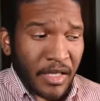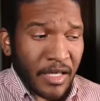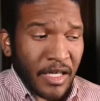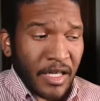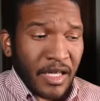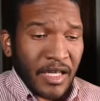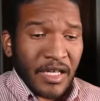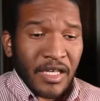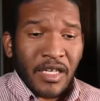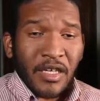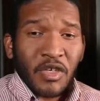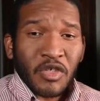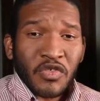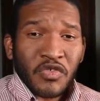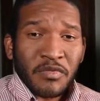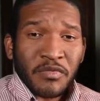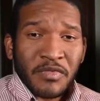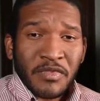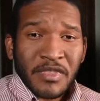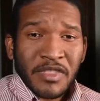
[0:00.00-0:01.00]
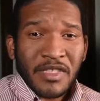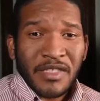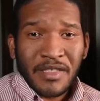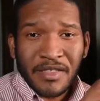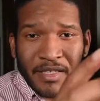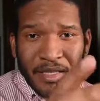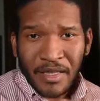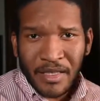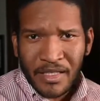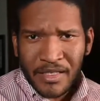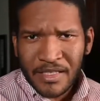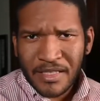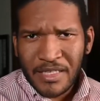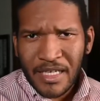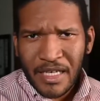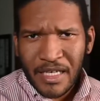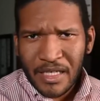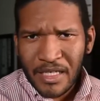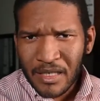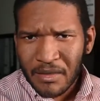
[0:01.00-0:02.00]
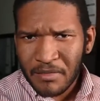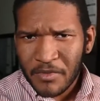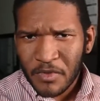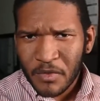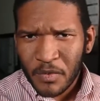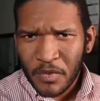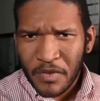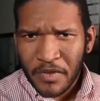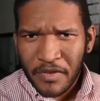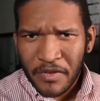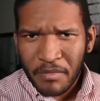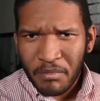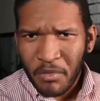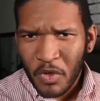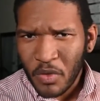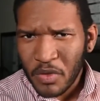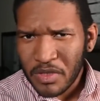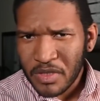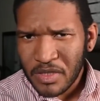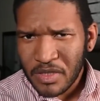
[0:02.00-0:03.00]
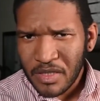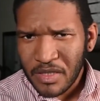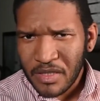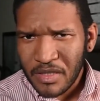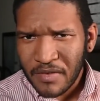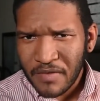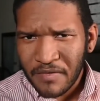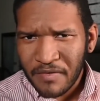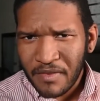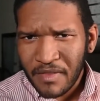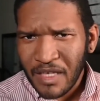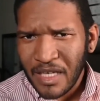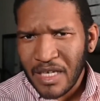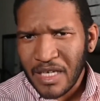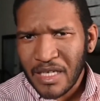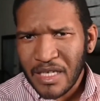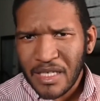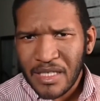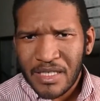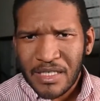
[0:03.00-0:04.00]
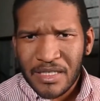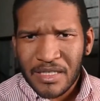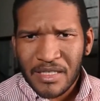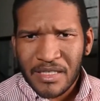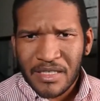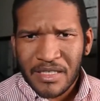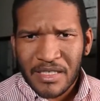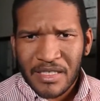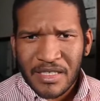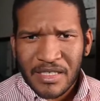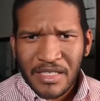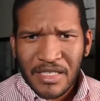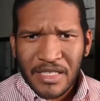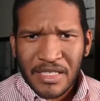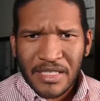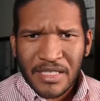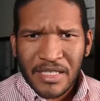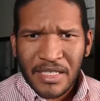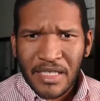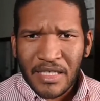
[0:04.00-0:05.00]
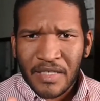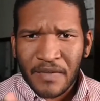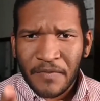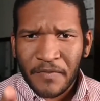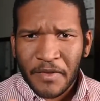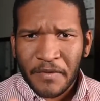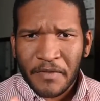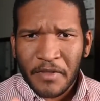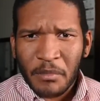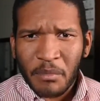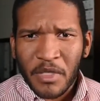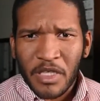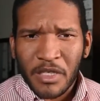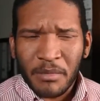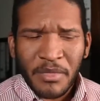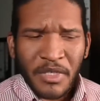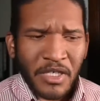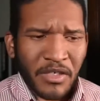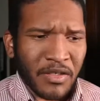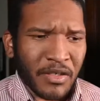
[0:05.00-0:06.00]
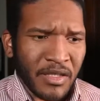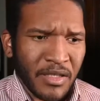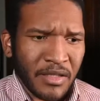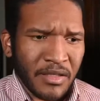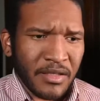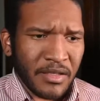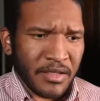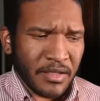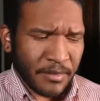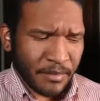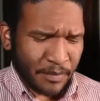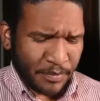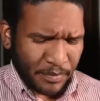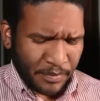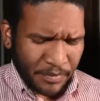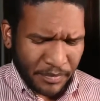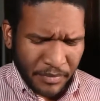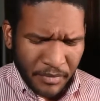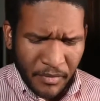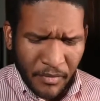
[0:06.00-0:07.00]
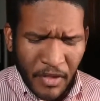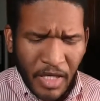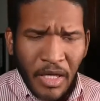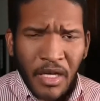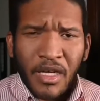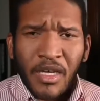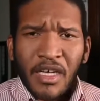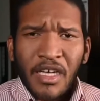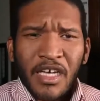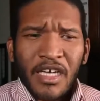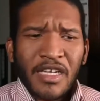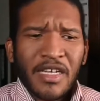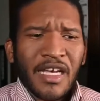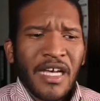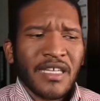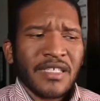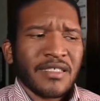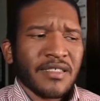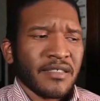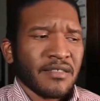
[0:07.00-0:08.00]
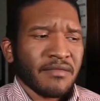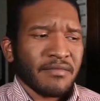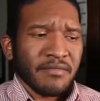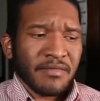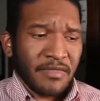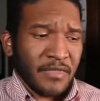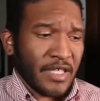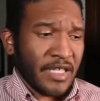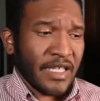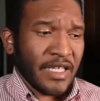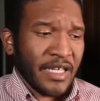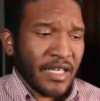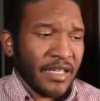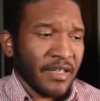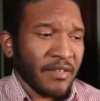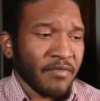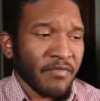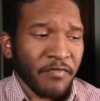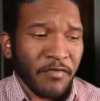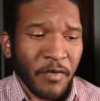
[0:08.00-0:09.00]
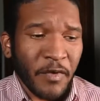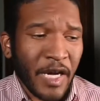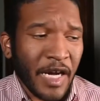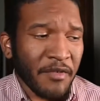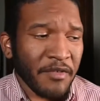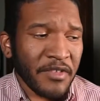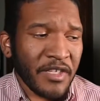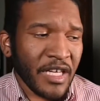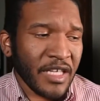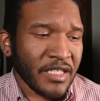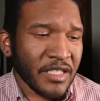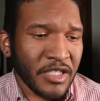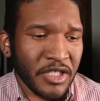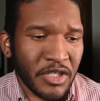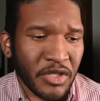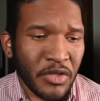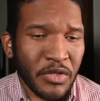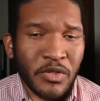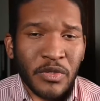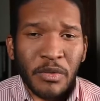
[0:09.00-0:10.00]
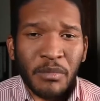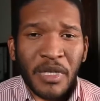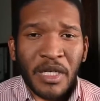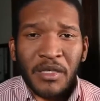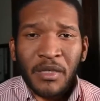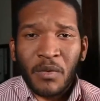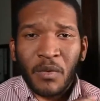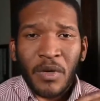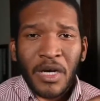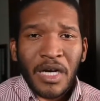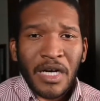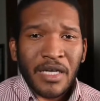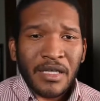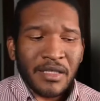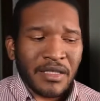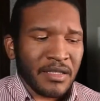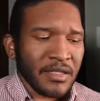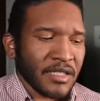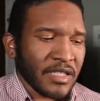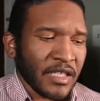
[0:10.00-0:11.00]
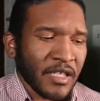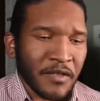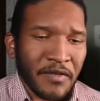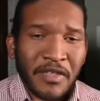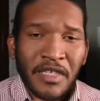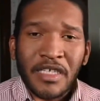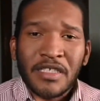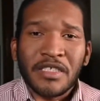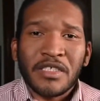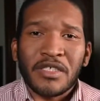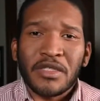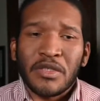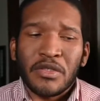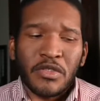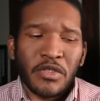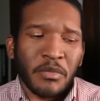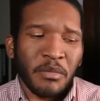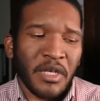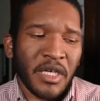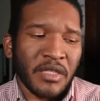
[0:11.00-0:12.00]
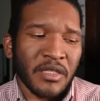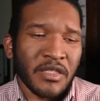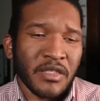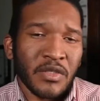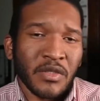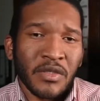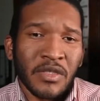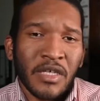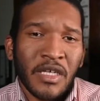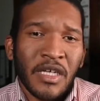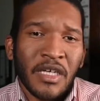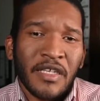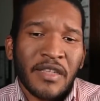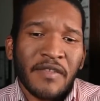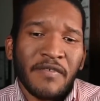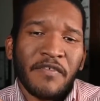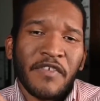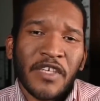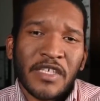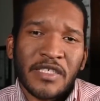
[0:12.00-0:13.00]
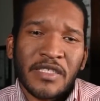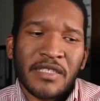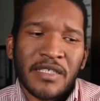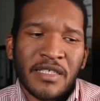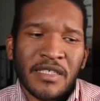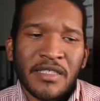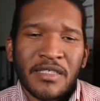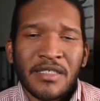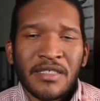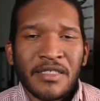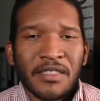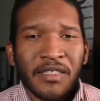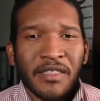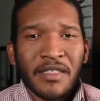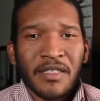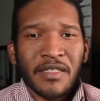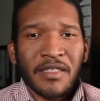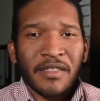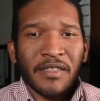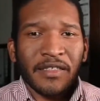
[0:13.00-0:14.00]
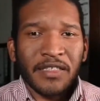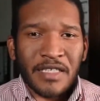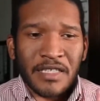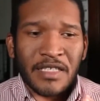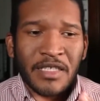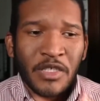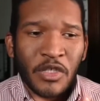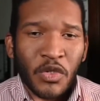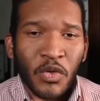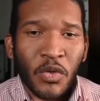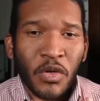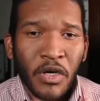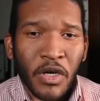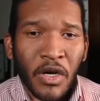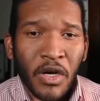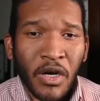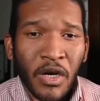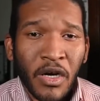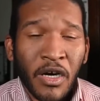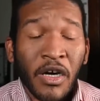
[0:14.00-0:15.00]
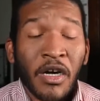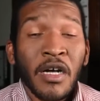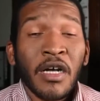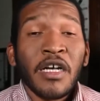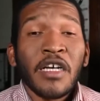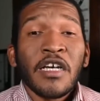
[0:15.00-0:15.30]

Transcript: It goes from the lens that comes with most of Nikon's is a 16 to 50 millimeter lens. And that's, again, for everything I just showed you about the wide lens and everything I just showed you about the fixed lens, this can do it all.